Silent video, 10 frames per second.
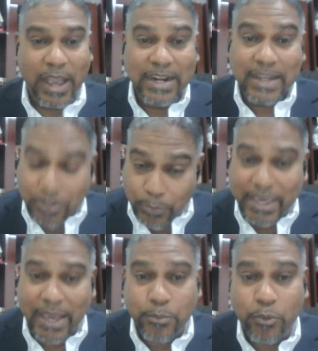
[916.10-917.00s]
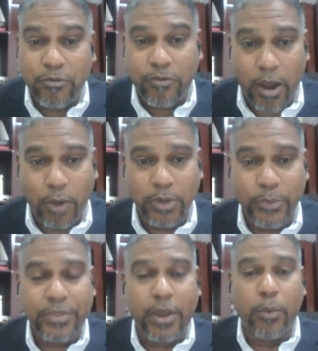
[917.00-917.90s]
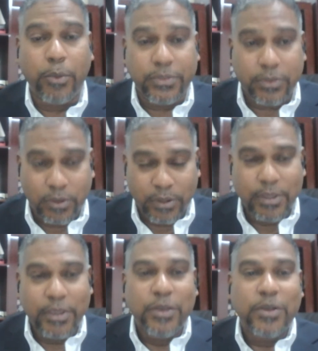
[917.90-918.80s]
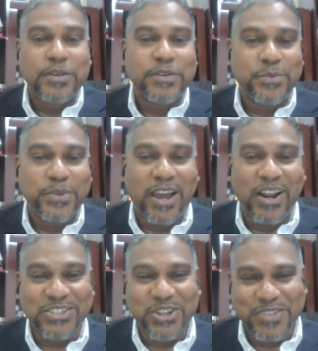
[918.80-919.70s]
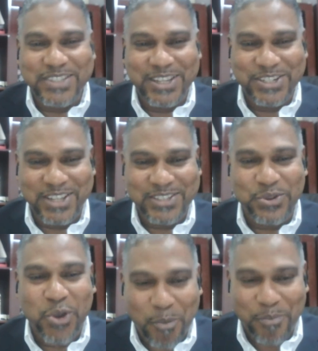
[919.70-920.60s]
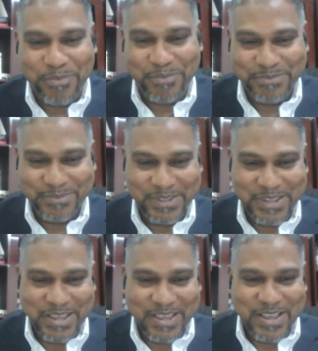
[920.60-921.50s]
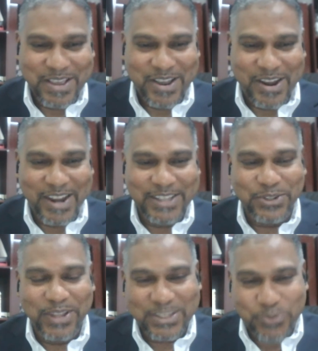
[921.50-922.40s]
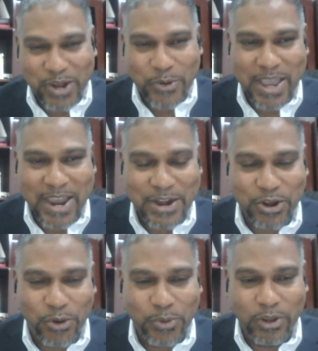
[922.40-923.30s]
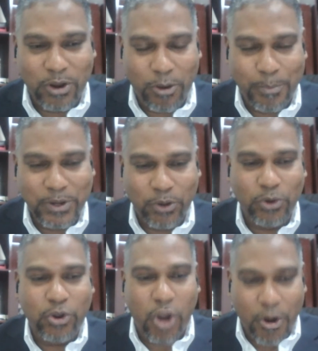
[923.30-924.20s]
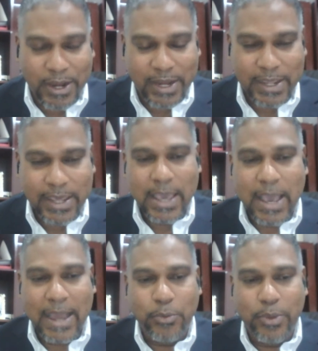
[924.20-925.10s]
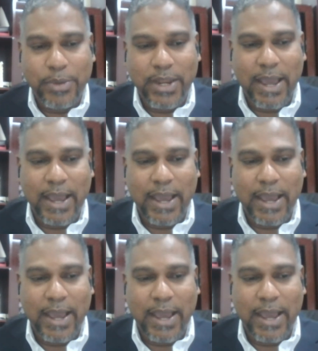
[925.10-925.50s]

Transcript: then we can move forward with with other service stations to come. All right, so that's where we are now with our company outlook currently, and we will